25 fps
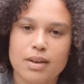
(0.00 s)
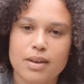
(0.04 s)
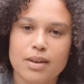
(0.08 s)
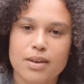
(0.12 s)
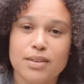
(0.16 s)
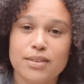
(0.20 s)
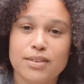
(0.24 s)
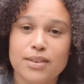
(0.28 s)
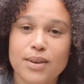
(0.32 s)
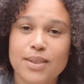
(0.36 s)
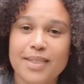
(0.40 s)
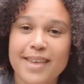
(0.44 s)

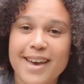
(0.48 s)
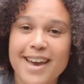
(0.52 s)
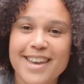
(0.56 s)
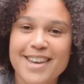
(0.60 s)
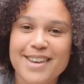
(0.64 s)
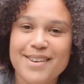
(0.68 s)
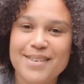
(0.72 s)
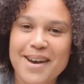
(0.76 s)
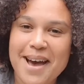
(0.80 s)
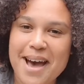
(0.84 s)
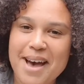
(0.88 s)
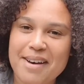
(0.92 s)
So there
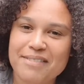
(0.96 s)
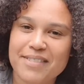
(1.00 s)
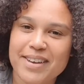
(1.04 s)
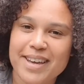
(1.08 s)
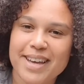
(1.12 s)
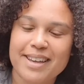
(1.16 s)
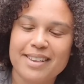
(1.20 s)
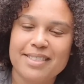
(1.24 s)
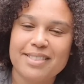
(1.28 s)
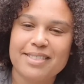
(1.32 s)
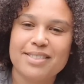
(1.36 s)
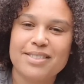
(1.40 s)
you have
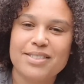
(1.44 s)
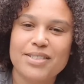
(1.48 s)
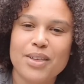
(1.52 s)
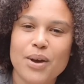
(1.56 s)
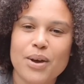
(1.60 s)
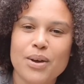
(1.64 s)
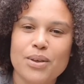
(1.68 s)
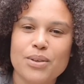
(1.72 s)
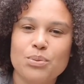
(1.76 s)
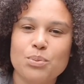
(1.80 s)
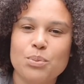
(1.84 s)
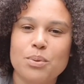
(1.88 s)
it.
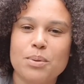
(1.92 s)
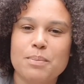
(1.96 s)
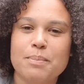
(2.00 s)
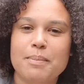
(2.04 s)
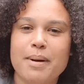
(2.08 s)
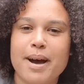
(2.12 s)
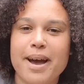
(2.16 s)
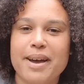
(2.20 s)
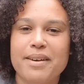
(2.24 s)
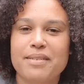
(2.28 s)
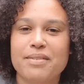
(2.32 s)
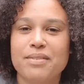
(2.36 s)
Those were
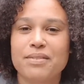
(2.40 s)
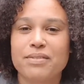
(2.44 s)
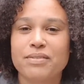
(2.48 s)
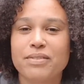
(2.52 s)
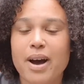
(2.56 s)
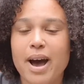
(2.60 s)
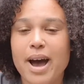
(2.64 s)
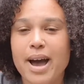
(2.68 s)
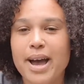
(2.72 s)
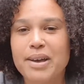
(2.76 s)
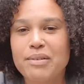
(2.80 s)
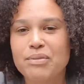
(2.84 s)
my
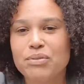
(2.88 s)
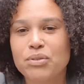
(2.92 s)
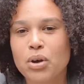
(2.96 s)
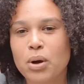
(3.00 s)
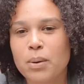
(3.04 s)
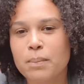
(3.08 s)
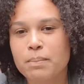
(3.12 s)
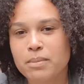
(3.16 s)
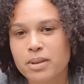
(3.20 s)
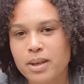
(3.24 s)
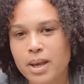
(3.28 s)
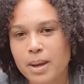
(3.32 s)
5
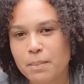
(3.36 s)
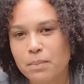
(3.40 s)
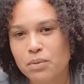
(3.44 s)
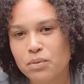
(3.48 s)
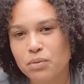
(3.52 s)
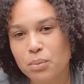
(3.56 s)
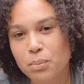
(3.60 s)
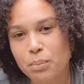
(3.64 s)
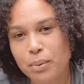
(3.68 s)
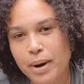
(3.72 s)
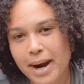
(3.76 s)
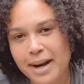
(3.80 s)
top tips
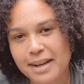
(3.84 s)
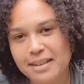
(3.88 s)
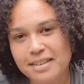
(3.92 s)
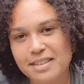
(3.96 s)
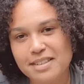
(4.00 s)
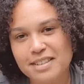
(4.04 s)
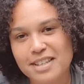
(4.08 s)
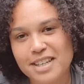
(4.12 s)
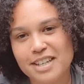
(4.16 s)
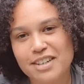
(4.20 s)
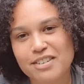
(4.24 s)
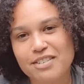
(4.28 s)
for
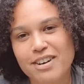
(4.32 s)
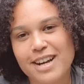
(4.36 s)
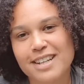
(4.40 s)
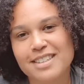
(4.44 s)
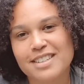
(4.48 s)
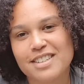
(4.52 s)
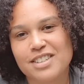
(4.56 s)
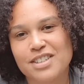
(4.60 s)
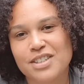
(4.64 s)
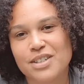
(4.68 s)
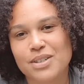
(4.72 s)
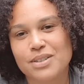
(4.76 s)
practicing
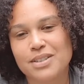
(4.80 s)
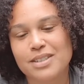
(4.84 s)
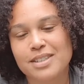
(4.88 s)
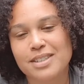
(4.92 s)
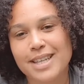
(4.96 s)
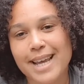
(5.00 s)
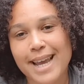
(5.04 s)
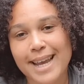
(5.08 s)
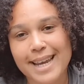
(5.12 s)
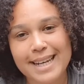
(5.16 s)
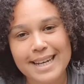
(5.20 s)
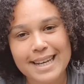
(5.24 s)
gratitude
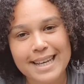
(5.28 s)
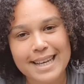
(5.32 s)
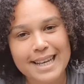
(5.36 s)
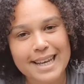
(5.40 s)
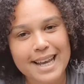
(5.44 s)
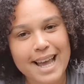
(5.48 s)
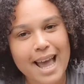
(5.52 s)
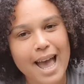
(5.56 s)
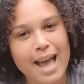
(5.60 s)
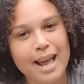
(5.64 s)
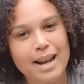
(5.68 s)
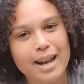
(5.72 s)

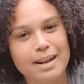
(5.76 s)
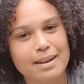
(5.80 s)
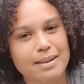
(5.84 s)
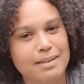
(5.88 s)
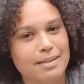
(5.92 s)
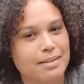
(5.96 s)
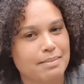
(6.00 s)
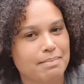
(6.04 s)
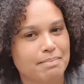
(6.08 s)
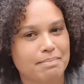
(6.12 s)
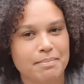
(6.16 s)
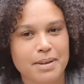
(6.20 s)
daily
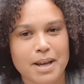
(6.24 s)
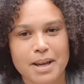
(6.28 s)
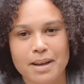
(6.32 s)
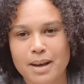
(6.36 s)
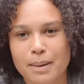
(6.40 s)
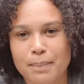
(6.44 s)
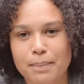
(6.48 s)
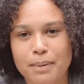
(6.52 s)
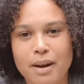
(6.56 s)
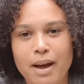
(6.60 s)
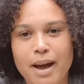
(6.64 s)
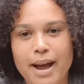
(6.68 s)
and
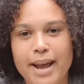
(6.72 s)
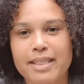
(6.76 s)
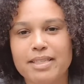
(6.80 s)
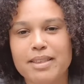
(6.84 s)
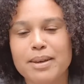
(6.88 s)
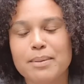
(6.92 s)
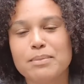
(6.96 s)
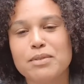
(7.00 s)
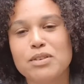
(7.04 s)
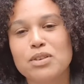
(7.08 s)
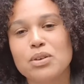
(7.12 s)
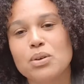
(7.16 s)
applying
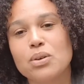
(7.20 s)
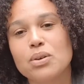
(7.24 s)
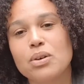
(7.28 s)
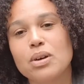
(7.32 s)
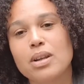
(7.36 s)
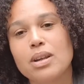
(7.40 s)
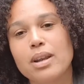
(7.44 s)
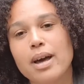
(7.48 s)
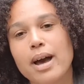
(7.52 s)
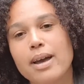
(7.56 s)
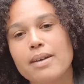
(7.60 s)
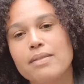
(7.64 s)
them to your
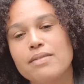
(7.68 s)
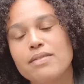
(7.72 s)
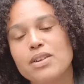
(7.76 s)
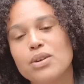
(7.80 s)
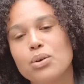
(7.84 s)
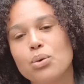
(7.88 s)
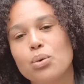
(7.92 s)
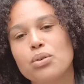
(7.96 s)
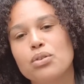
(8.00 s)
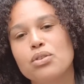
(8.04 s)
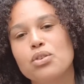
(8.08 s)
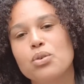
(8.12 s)
life in
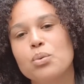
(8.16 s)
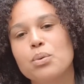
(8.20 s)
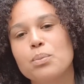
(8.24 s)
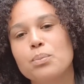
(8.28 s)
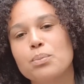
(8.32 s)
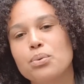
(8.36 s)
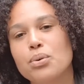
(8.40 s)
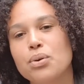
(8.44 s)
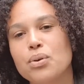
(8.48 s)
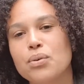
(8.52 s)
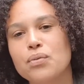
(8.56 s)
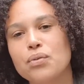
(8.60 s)
order to
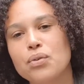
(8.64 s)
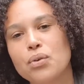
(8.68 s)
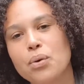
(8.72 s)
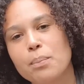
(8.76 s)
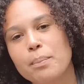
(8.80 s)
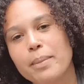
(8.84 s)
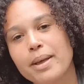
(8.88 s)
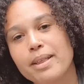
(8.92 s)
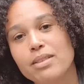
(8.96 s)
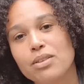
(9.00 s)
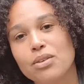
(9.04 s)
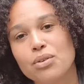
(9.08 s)
improve your
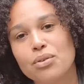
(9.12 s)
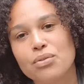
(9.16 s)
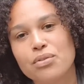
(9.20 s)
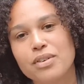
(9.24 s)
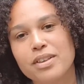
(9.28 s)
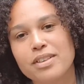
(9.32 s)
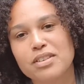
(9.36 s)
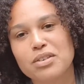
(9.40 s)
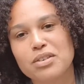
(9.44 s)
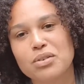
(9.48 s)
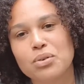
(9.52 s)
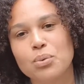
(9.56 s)
mental,
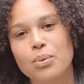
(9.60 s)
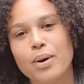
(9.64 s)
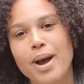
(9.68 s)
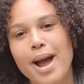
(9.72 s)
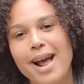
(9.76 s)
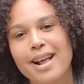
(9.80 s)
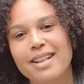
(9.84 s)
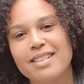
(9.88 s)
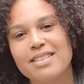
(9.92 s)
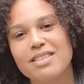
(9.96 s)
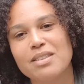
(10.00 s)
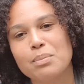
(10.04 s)
physical,
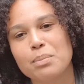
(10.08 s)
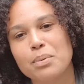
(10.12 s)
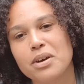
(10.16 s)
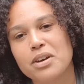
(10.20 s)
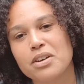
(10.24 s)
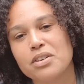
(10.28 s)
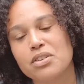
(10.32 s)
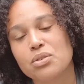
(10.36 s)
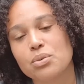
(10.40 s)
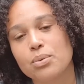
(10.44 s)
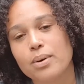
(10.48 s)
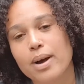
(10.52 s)
and
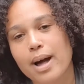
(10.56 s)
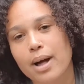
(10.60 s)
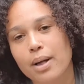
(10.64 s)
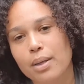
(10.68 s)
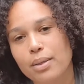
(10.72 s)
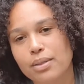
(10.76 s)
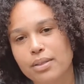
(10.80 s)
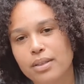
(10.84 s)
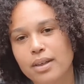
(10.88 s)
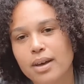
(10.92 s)
spiritual health.